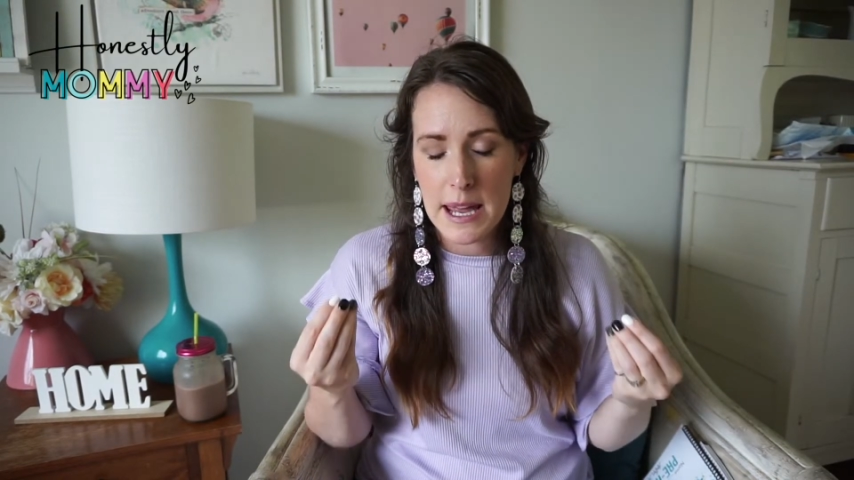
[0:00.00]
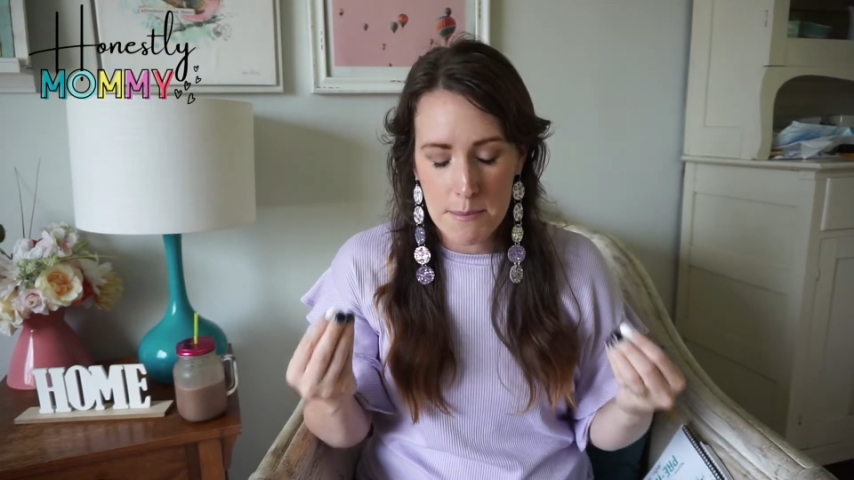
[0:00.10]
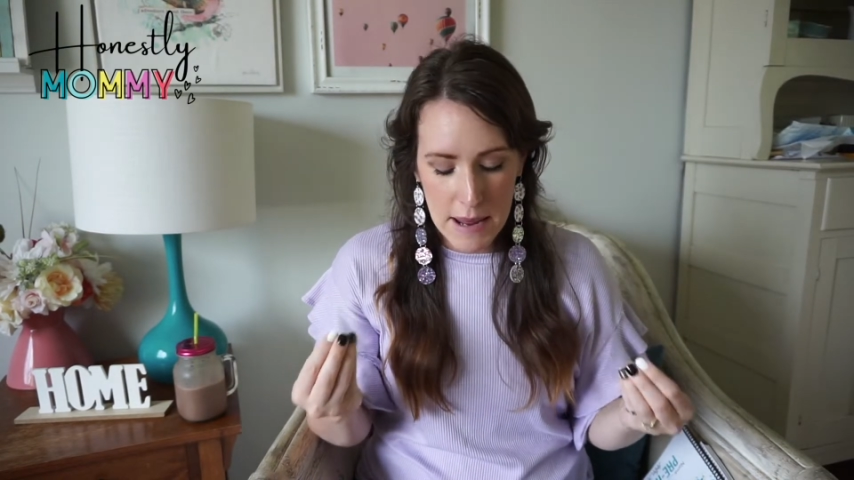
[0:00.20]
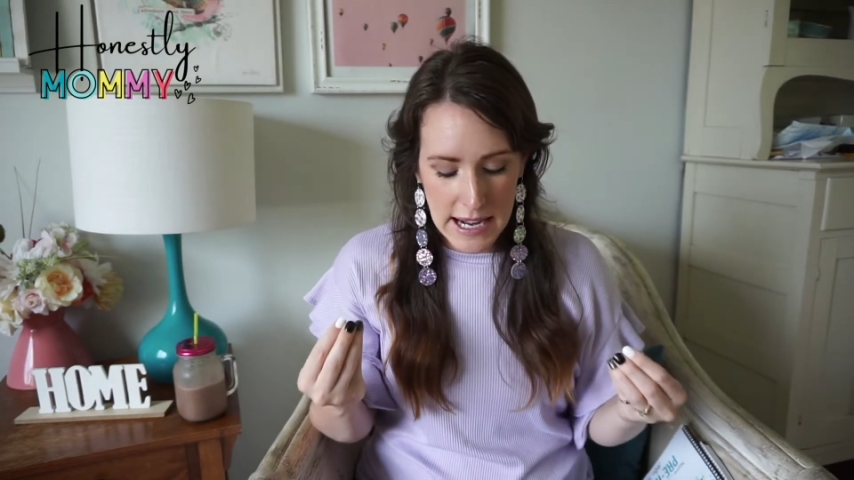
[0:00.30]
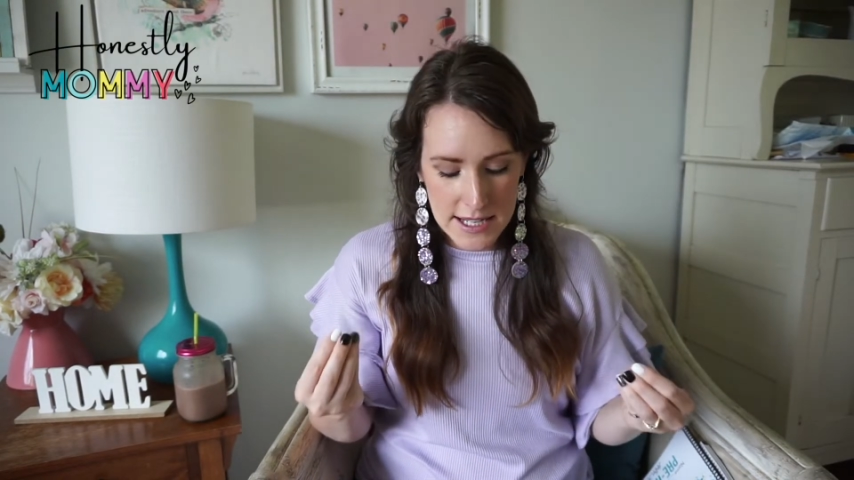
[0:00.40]

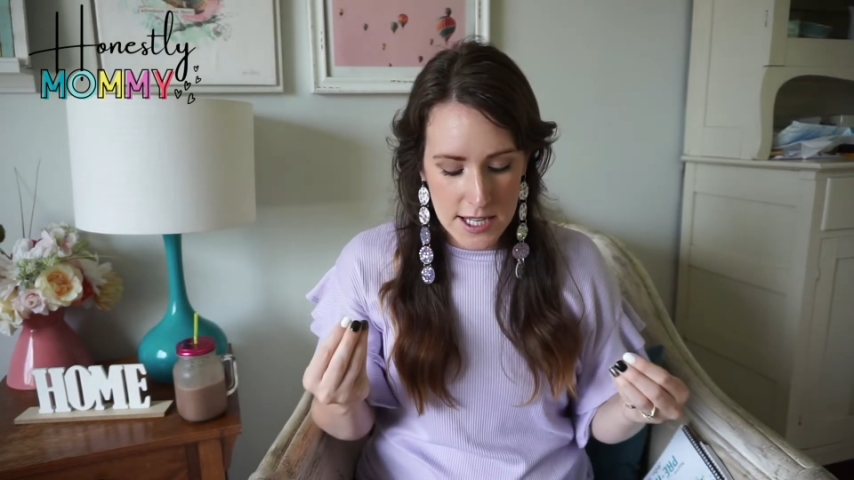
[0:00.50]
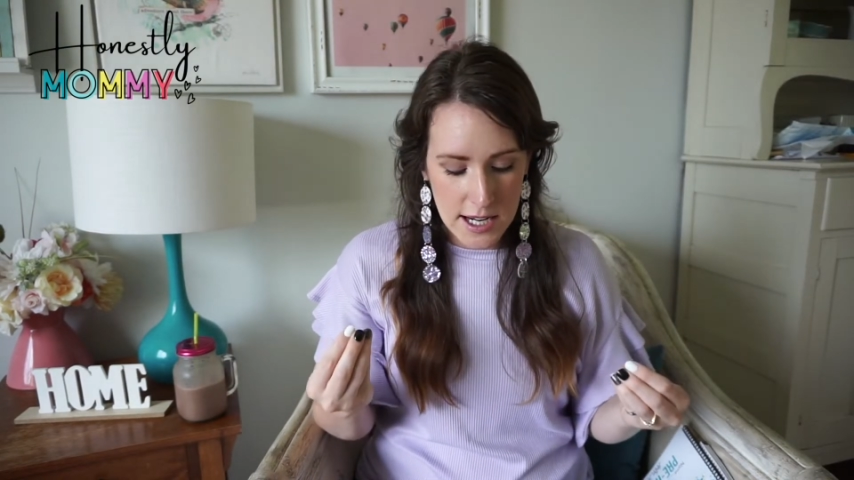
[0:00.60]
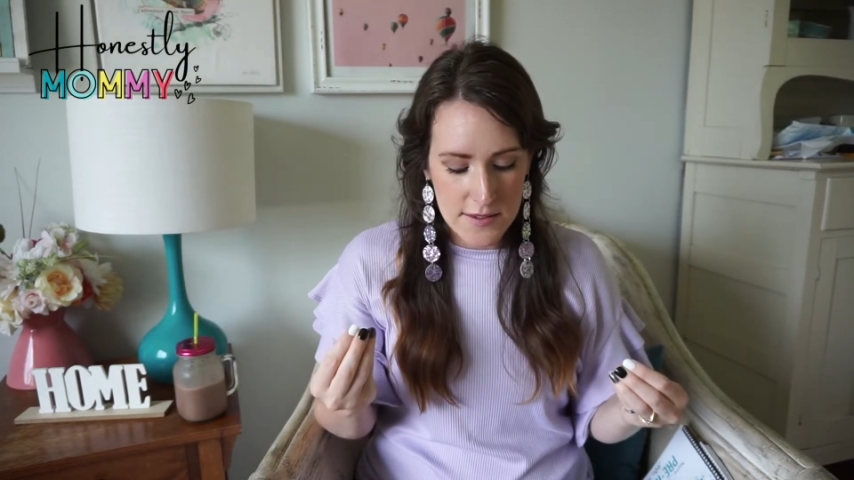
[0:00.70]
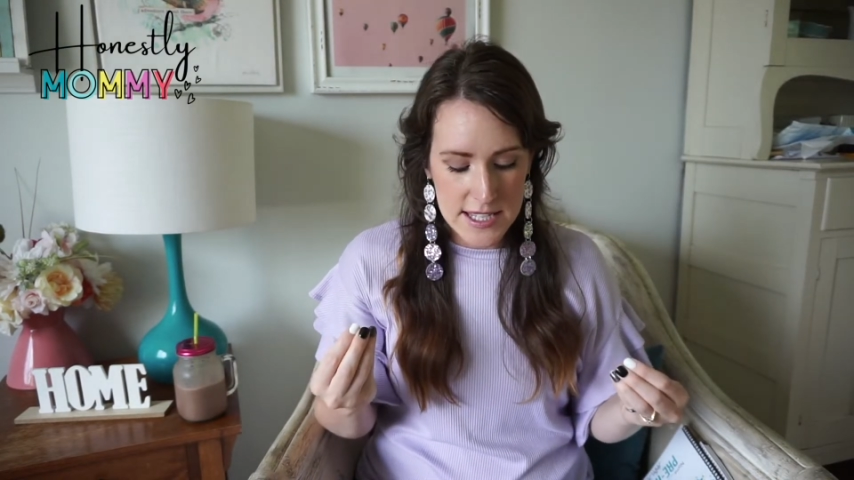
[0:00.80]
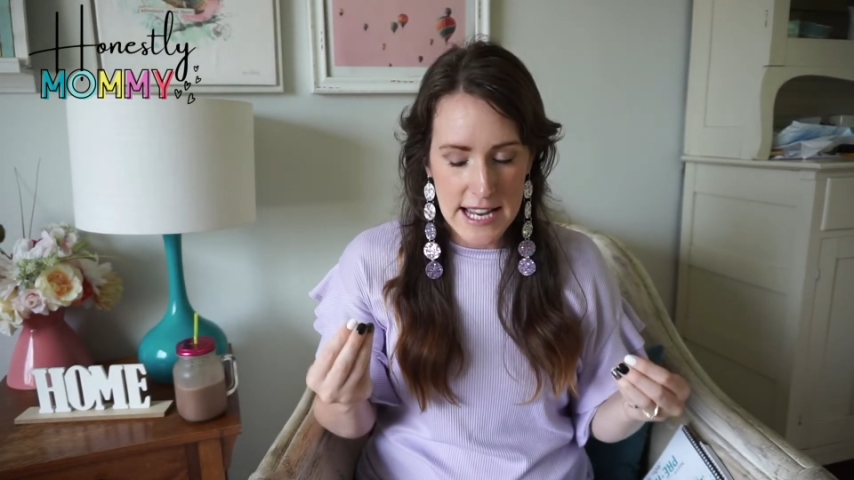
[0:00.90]
and made a ton
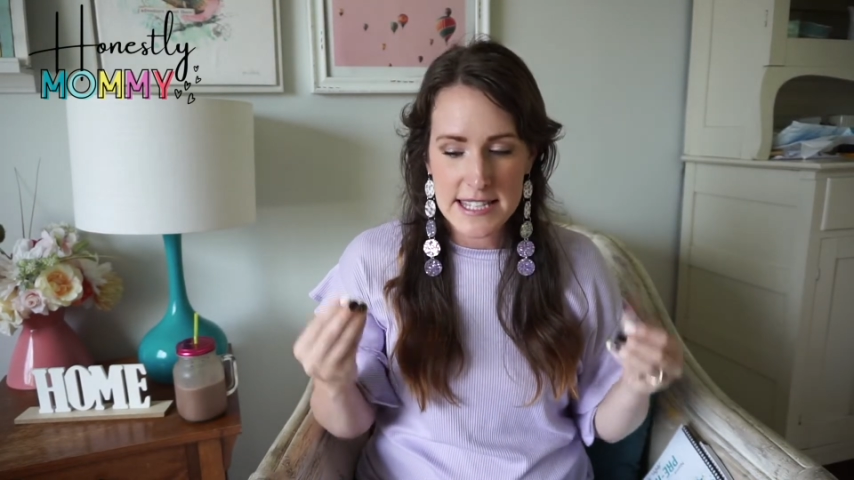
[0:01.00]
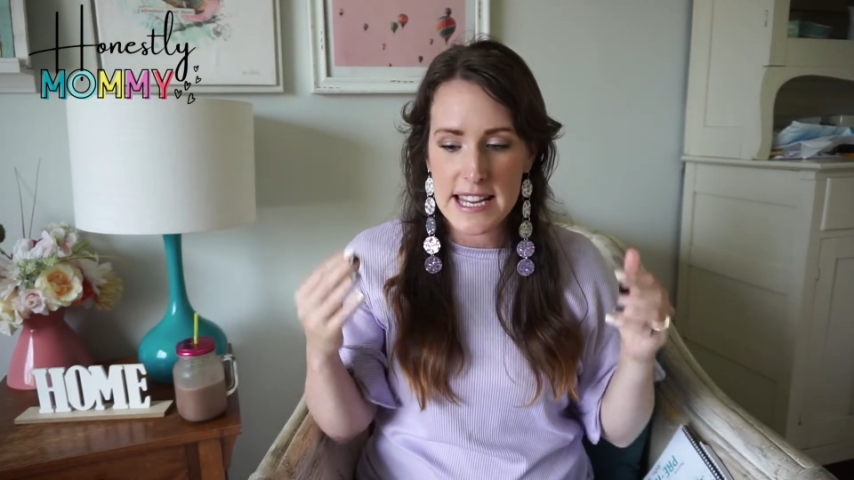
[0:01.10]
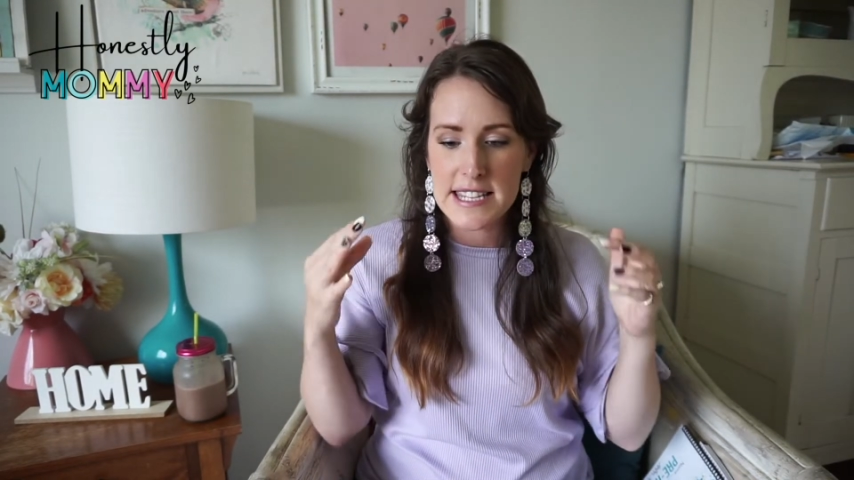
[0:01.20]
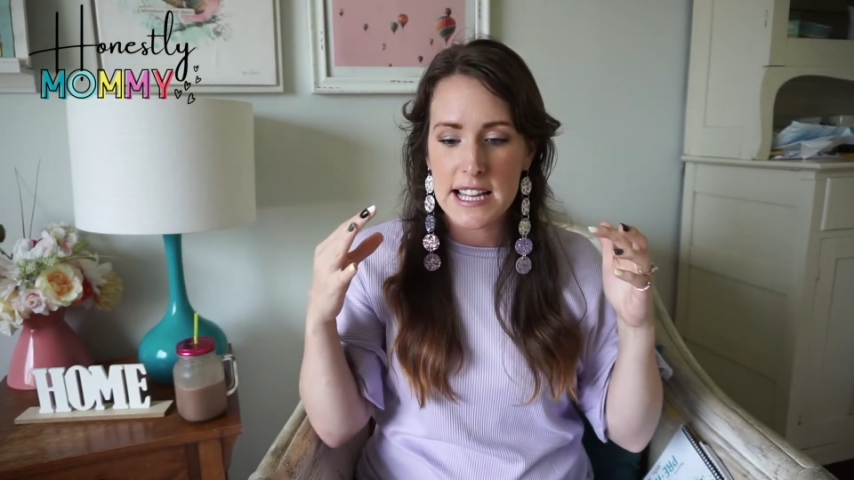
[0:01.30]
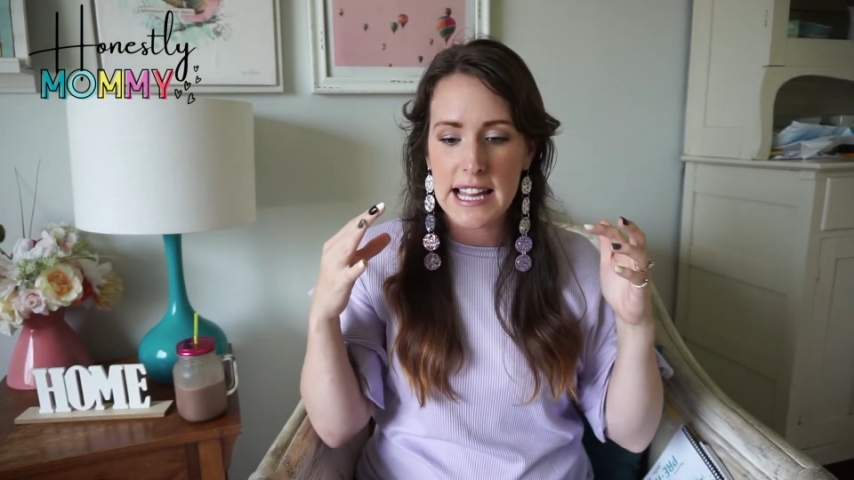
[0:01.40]
of sense
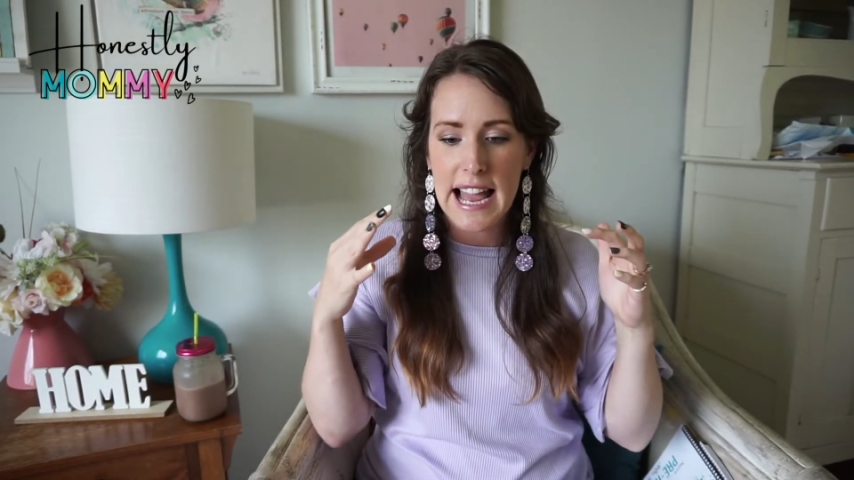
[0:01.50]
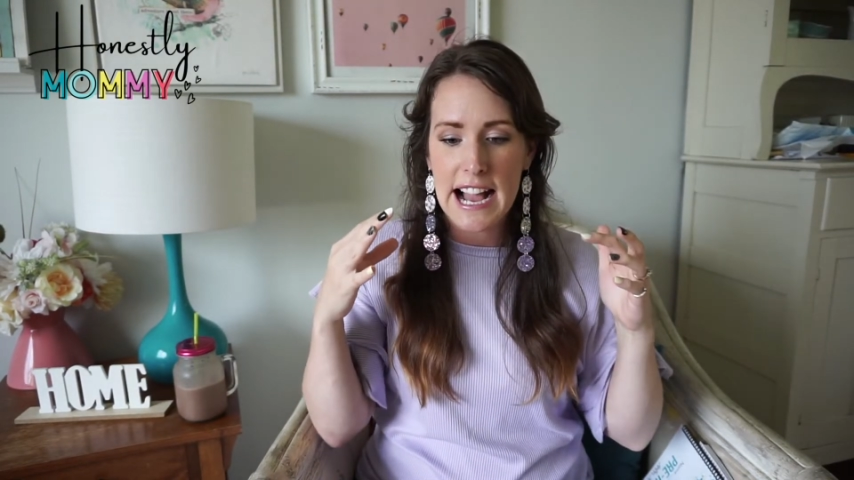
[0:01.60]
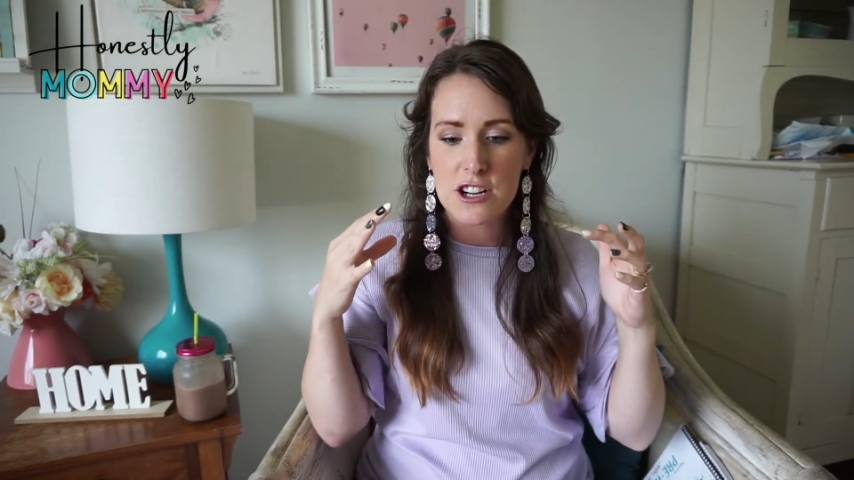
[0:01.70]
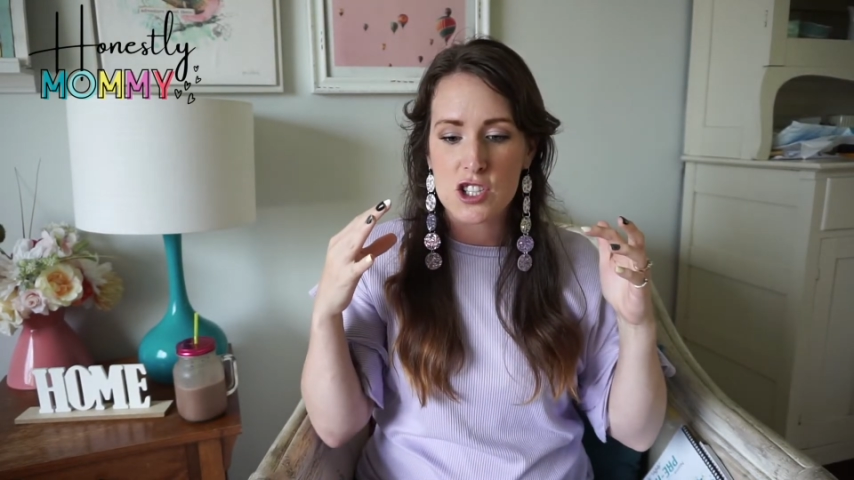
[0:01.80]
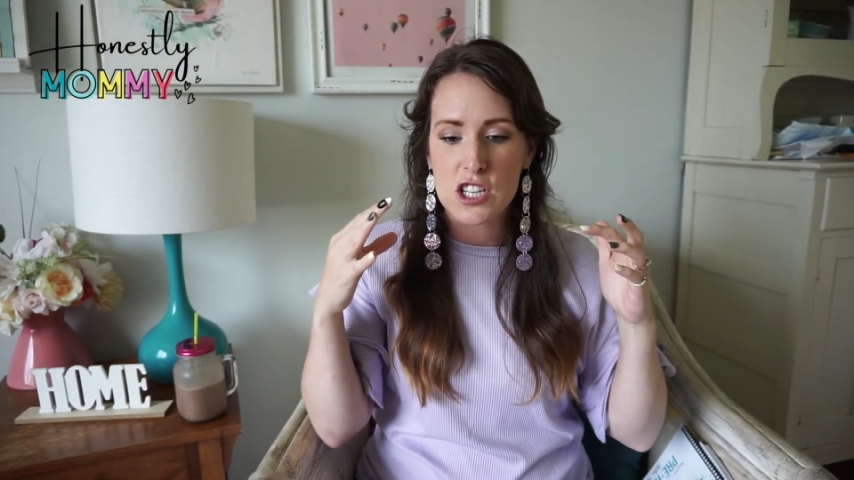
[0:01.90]
until I
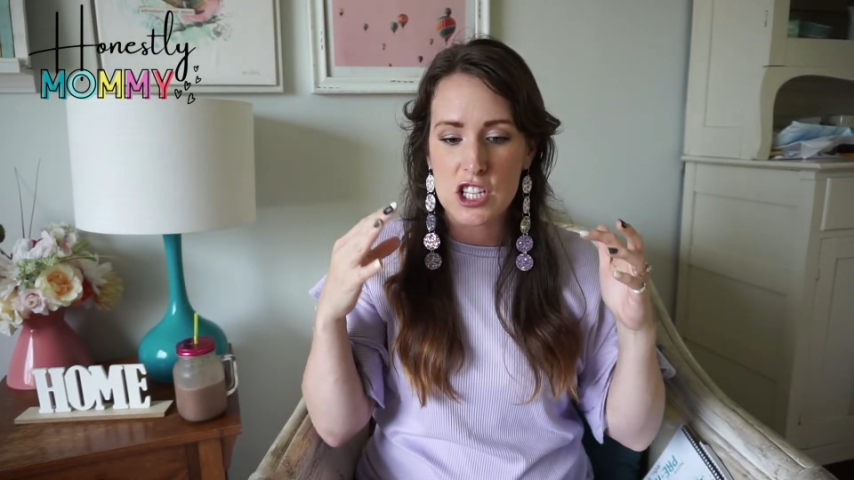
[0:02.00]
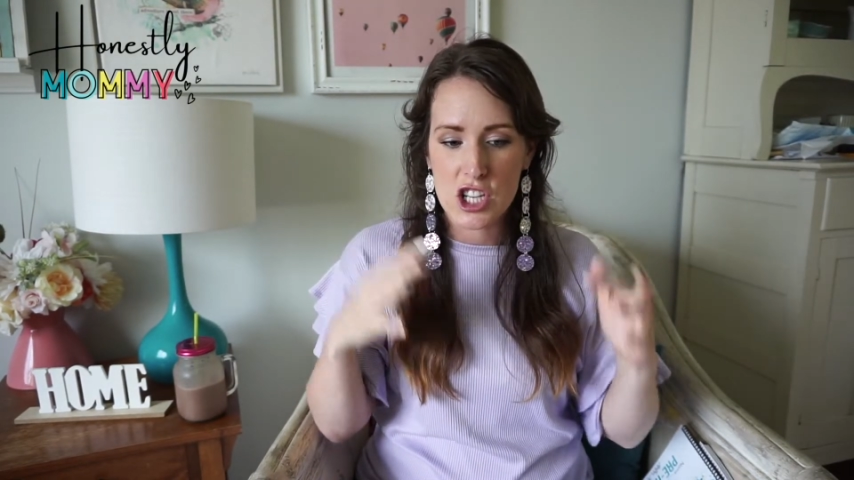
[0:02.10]
actually